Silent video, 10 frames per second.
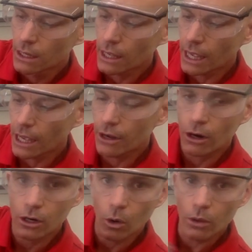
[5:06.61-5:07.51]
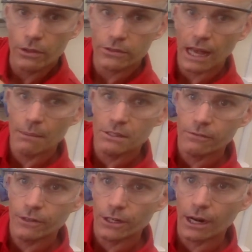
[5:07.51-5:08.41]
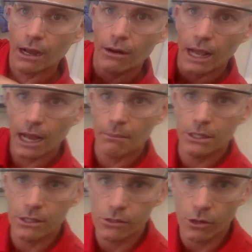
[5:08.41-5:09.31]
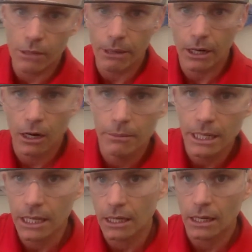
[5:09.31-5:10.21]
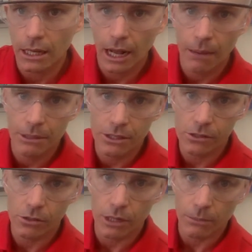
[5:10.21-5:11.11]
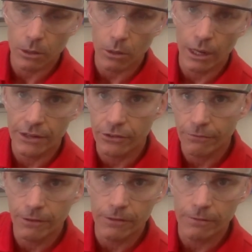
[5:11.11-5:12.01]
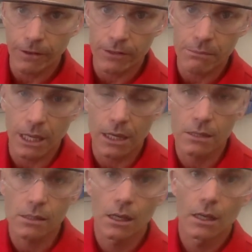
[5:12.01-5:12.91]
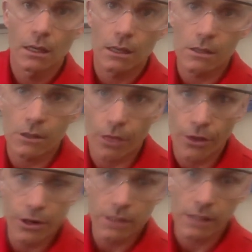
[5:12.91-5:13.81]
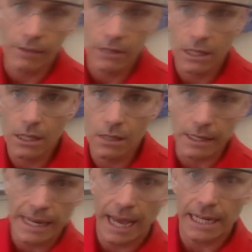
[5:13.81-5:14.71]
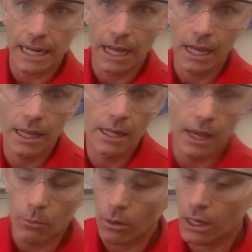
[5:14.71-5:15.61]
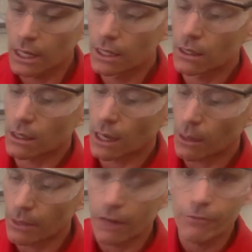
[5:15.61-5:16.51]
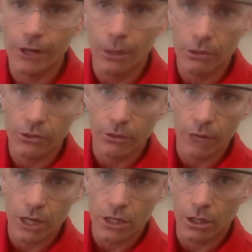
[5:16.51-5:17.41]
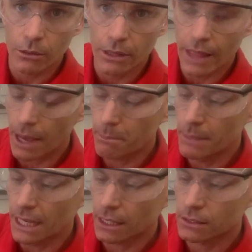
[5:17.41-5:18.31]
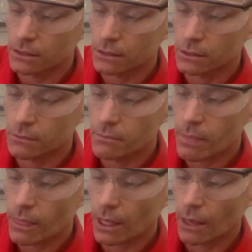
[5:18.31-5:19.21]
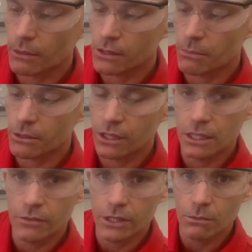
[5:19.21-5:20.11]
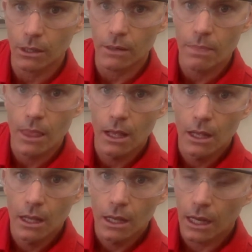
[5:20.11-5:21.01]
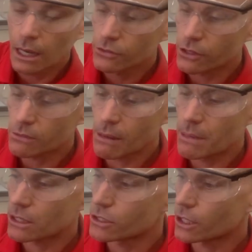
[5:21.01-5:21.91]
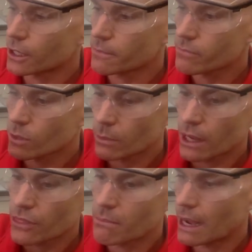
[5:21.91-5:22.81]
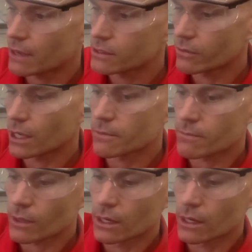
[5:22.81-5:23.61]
And our goal in this lab is to figure out how much is sodium bicarbonate and how much is sodium chloride. Is it a 50-50 mix? Is it a 30-70? Is it 99-1? We got to figure out what's the ratio in that mix. Okay, what's the percentage of each one? So there's my mixture. We got the mass of it.